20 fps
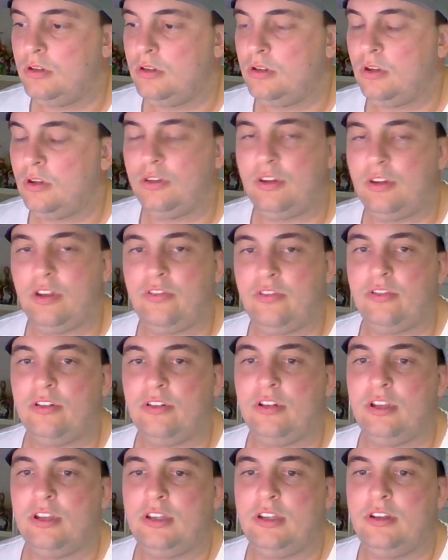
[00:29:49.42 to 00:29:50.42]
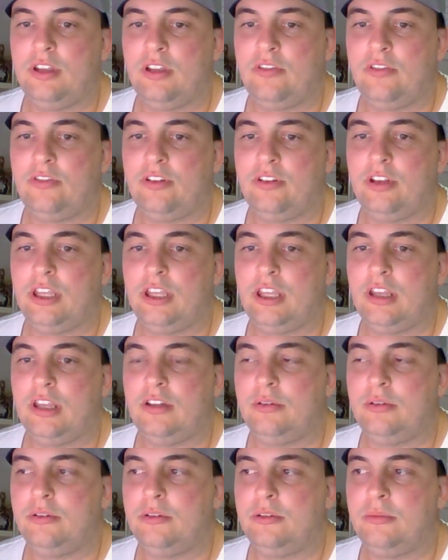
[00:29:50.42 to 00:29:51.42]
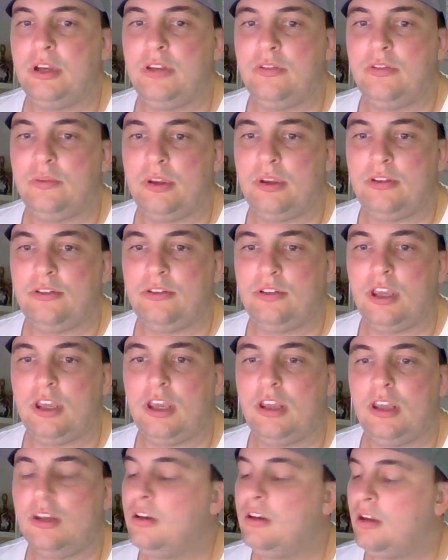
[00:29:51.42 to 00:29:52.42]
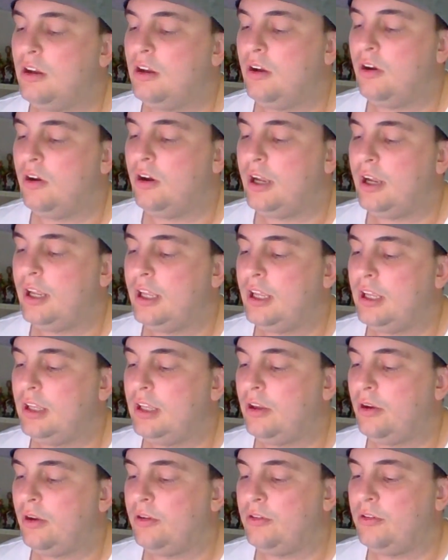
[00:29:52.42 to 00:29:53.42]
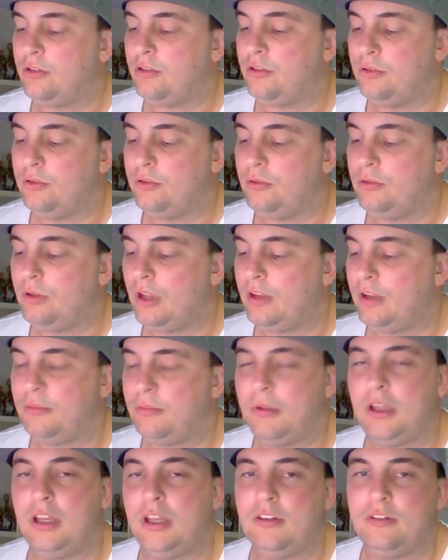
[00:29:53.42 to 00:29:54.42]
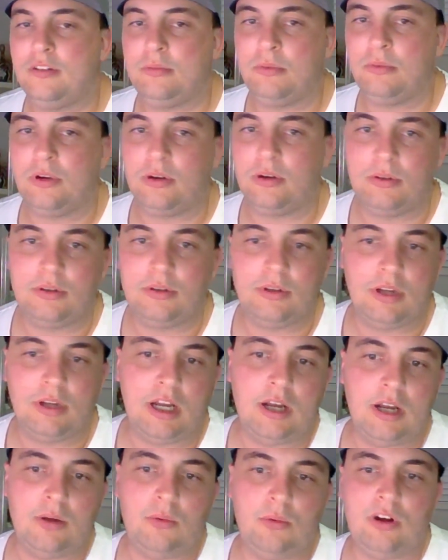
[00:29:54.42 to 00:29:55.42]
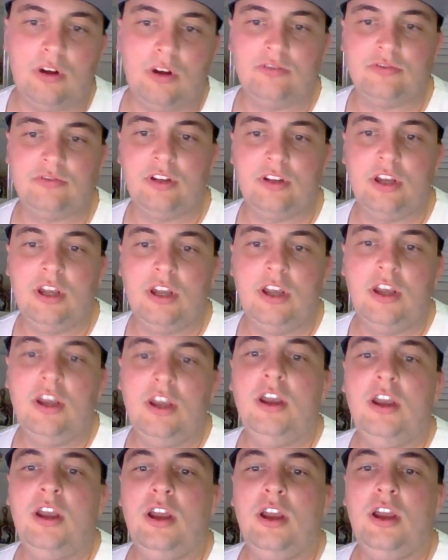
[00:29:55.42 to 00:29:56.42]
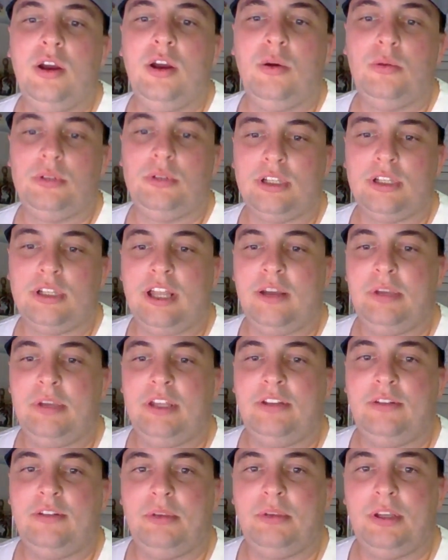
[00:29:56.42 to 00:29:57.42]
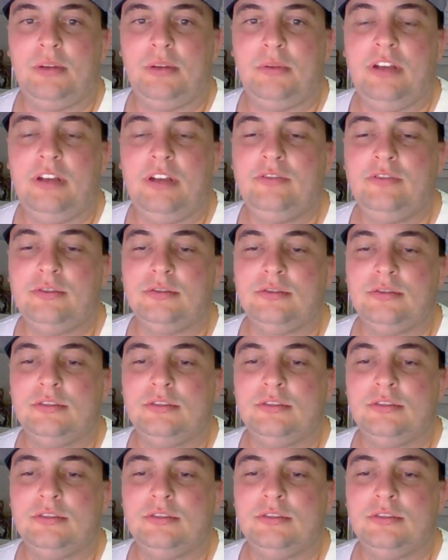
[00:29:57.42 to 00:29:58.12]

Definitely get to as many of them as you can. I go to as many as my wife will allow me to be away for.